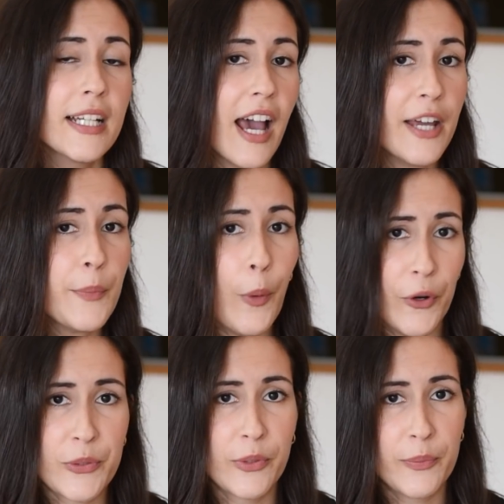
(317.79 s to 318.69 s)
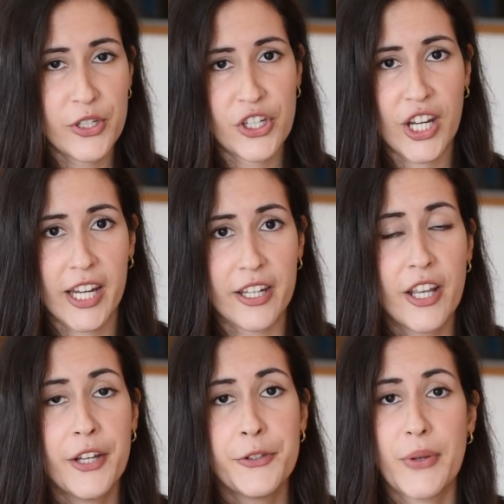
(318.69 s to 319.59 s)
and portable machine
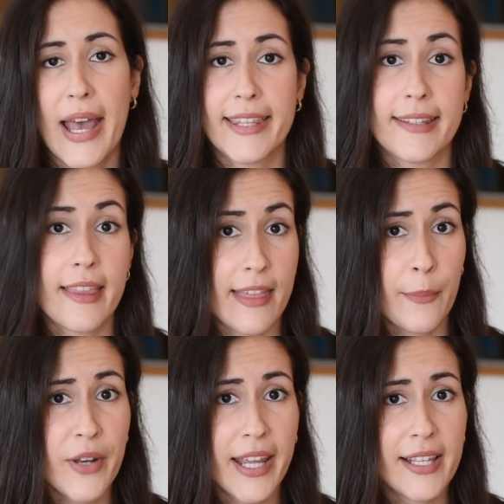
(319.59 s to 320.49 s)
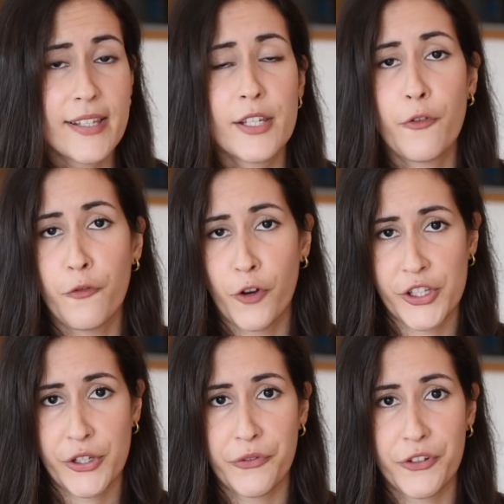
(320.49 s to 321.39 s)
to edit thumbnails,
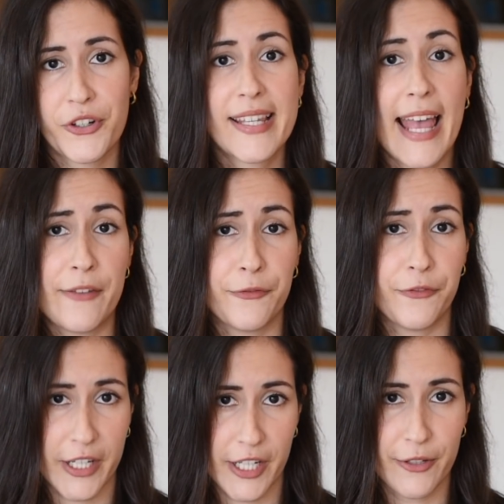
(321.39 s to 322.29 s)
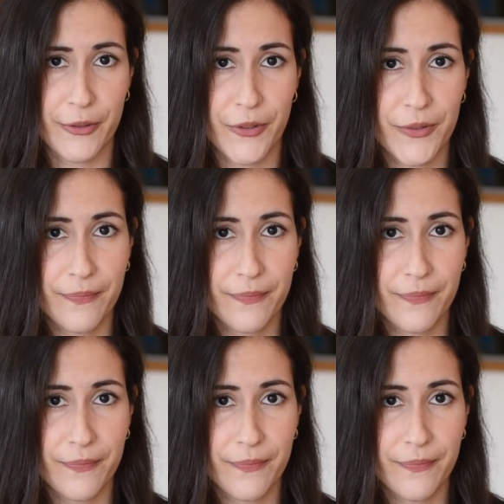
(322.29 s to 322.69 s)
voiceovers, and videos.